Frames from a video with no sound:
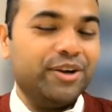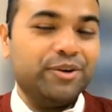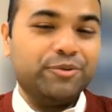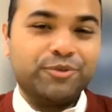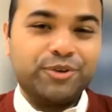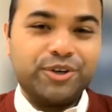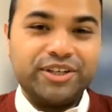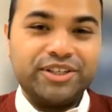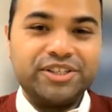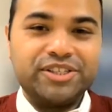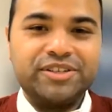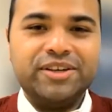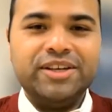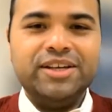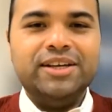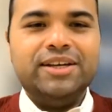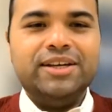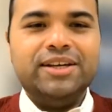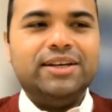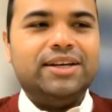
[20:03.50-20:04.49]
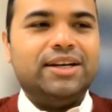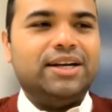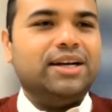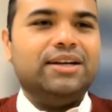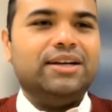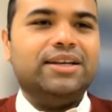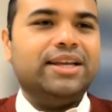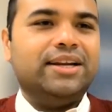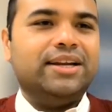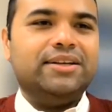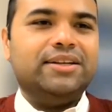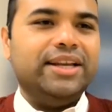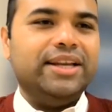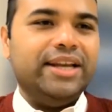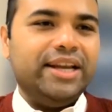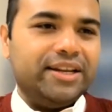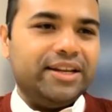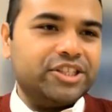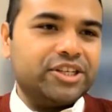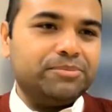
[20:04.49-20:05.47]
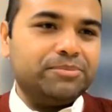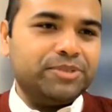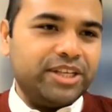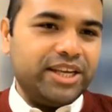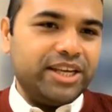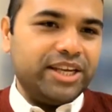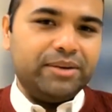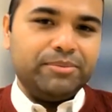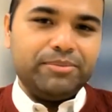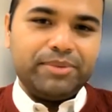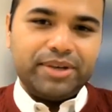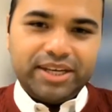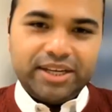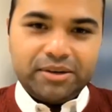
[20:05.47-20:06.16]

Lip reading: degree of trust, get a leadership team